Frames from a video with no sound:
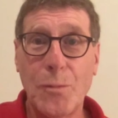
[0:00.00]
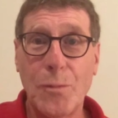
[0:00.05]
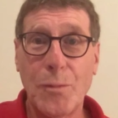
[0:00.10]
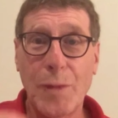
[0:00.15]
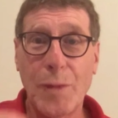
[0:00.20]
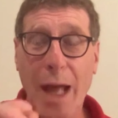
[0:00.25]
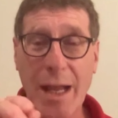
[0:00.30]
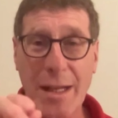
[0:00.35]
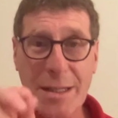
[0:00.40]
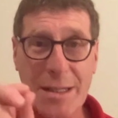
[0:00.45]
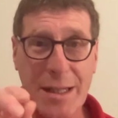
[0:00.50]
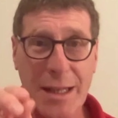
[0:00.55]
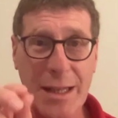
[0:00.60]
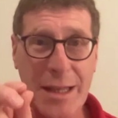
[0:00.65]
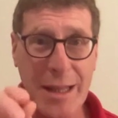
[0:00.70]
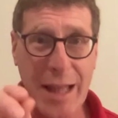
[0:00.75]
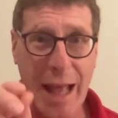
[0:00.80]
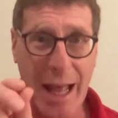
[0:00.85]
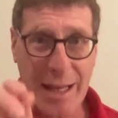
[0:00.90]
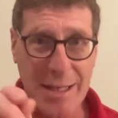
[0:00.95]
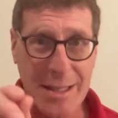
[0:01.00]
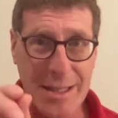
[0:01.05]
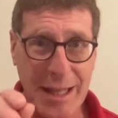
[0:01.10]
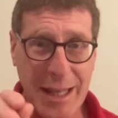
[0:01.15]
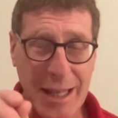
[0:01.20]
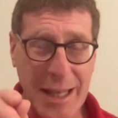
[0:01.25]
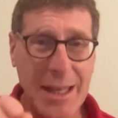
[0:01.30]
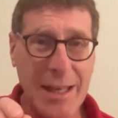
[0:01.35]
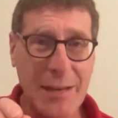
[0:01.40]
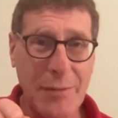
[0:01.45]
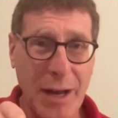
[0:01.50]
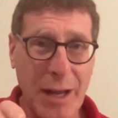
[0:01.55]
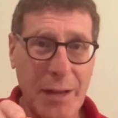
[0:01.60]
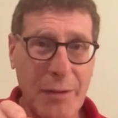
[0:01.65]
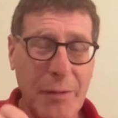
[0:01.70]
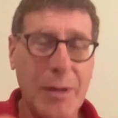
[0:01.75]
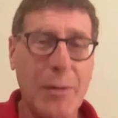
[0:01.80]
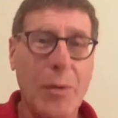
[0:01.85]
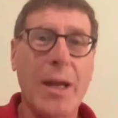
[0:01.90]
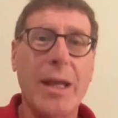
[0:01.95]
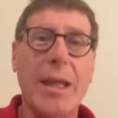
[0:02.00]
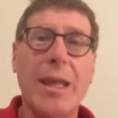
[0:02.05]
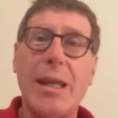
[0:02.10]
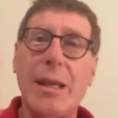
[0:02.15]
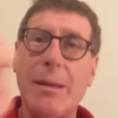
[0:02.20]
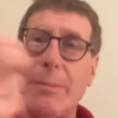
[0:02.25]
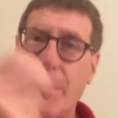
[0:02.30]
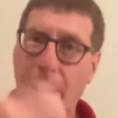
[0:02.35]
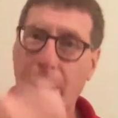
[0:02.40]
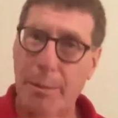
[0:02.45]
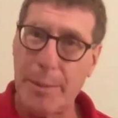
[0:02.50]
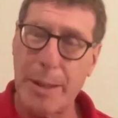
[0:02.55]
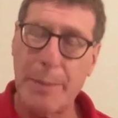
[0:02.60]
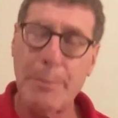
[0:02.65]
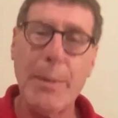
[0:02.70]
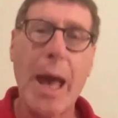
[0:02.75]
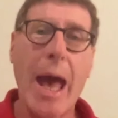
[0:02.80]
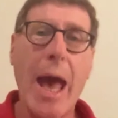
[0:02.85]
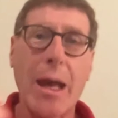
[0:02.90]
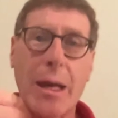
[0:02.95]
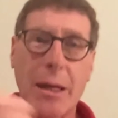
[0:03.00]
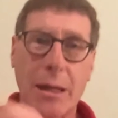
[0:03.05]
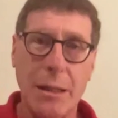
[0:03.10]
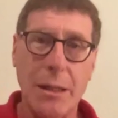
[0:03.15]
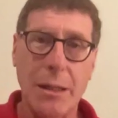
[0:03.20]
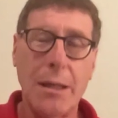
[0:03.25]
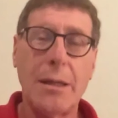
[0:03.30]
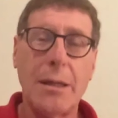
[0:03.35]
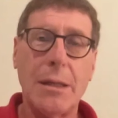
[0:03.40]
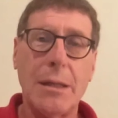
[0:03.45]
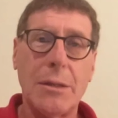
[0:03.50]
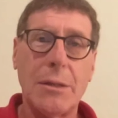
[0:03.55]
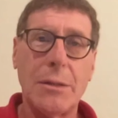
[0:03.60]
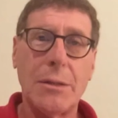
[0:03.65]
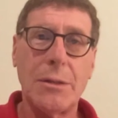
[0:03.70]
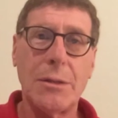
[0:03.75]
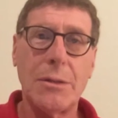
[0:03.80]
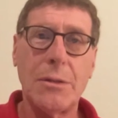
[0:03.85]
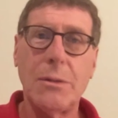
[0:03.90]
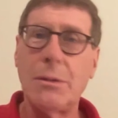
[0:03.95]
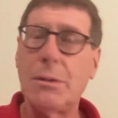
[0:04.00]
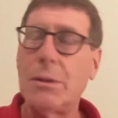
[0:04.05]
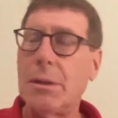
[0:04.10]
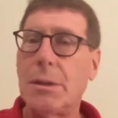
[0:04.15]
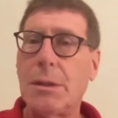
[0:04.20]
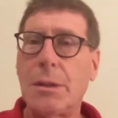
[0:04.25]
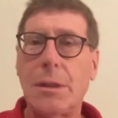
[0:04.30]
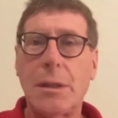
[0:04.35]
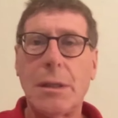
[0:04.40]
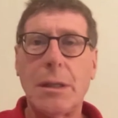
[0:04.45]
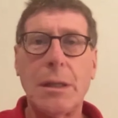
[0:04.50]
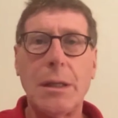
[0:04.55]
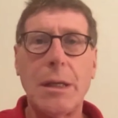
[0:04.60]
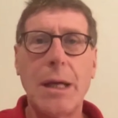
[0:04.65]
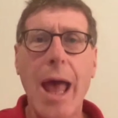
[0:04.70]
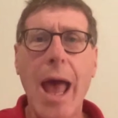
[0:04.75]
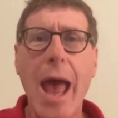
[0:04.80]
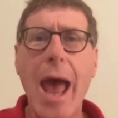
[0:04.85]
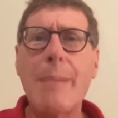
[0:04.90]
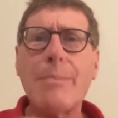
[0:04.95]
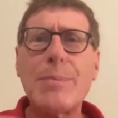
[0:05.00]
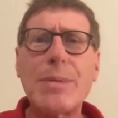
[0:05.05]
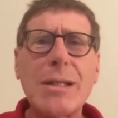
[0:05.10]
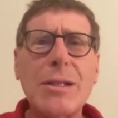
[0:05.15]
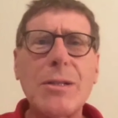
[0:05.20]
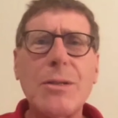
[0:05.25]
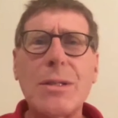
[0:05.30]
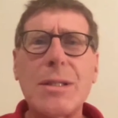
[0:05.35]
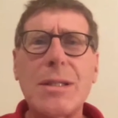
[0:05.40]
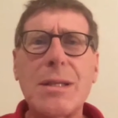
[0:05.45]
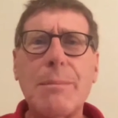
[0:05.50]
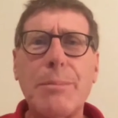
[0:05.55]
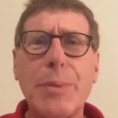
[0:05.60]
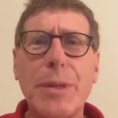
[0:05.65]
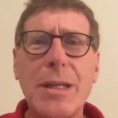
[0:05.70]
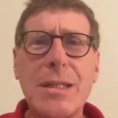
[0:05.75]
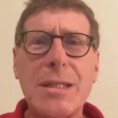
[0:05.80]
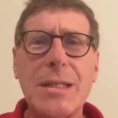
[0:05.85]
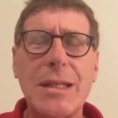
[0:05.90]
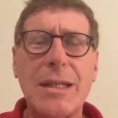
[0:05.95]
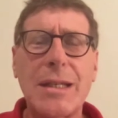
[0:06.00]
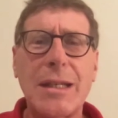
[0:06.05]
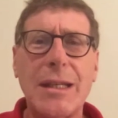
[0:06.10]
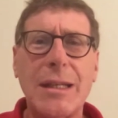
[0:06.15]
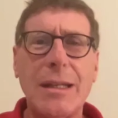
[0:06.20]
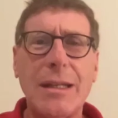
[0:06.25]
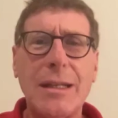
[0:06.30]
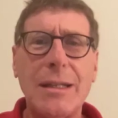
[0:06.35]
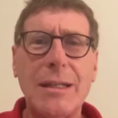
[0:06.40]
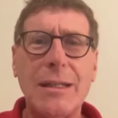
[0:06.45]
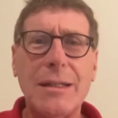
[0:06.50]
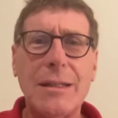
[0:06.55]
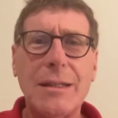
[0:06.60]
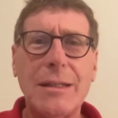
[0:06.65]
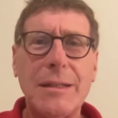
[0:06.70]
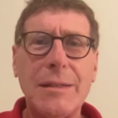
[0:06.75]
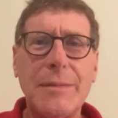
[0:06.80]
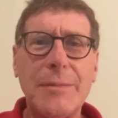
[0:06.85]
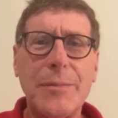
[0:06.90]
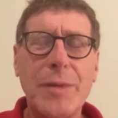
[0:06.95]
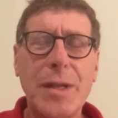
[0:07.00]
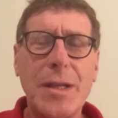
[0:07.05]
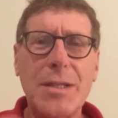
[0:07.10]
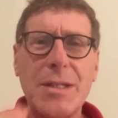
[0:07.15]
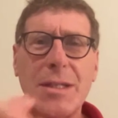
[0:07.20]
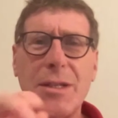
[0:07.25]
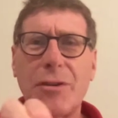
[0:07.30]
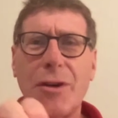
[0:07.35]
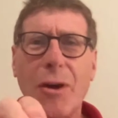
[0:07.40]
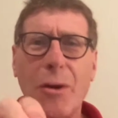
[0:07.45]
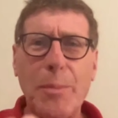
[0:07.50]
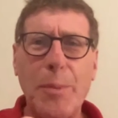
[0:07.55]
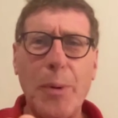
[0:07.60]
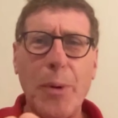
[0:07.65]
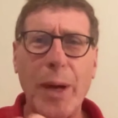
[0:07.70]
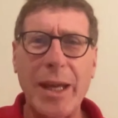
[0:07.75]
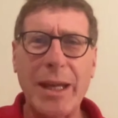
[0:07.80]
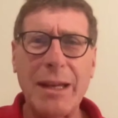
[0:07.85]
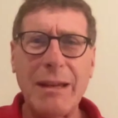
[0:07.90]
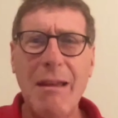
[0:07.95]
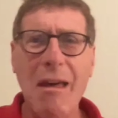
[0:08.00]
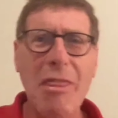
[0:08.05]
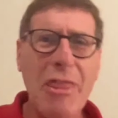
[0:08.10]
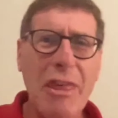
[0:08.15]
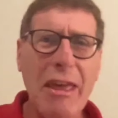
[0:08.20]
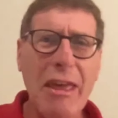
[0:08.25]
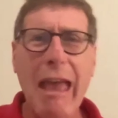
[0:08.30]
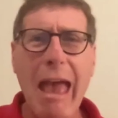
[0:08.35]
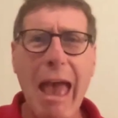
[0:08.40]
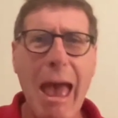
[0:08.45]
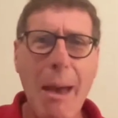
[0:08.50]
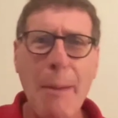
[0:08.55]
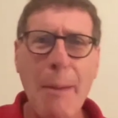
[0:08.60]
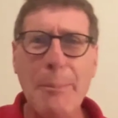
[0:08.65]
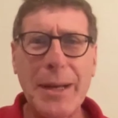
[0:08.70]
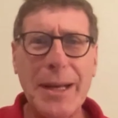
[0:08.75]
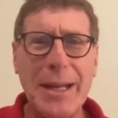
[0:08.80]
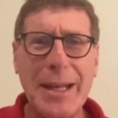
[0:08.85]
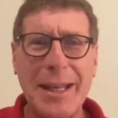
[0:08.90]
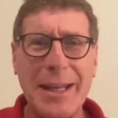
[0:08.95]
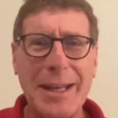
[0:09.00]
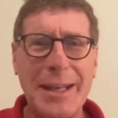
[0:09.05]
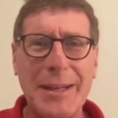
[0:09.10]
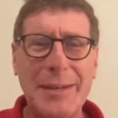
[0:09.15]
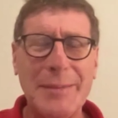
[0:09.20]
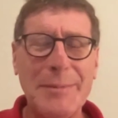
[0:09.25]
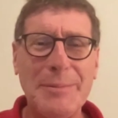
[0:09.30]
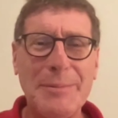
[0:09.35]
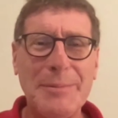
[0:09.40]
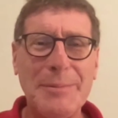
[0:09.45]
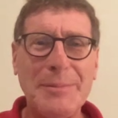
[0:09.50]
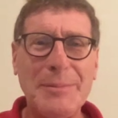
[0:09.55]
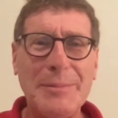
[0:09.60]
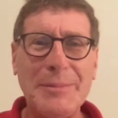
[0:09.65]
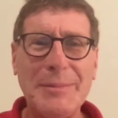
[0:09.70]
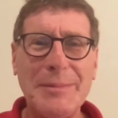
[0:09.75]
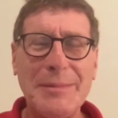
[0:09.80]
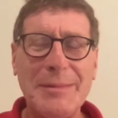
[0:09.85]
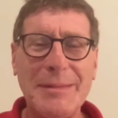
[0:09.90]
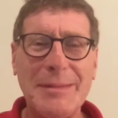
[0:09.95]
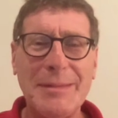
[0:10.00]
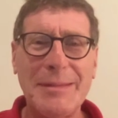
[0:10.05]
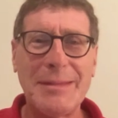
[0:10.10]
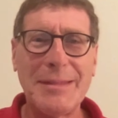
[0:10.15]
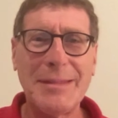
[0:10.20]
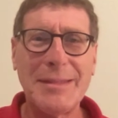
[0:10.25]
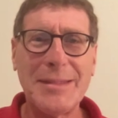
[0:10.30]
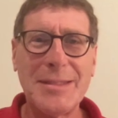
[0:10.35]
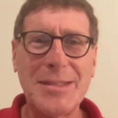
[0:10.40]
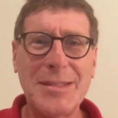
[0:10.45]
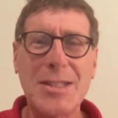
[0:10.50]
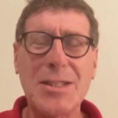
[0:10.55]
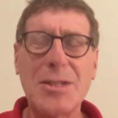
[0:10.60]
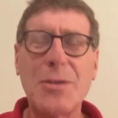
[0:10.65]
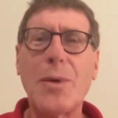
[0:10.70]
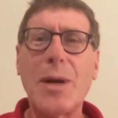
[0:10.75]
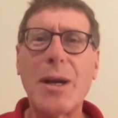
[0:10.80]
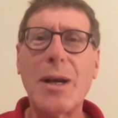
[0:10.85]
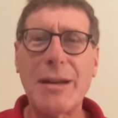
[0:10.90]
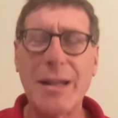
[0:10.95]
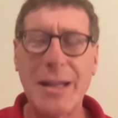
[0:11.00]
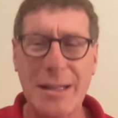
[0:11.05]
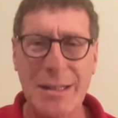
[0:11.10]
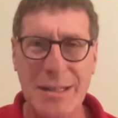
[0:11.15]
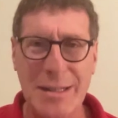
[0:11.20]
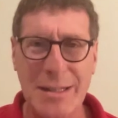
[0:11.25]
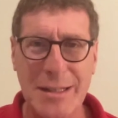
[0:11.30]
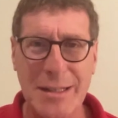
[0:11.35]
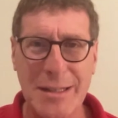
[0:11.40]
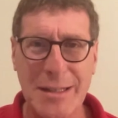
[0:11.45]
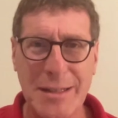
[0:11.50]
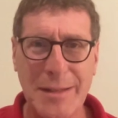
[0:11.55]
That's the key, right? We want to keep coming back to absolute simplicity, 0 point, nothing happening, just awareness.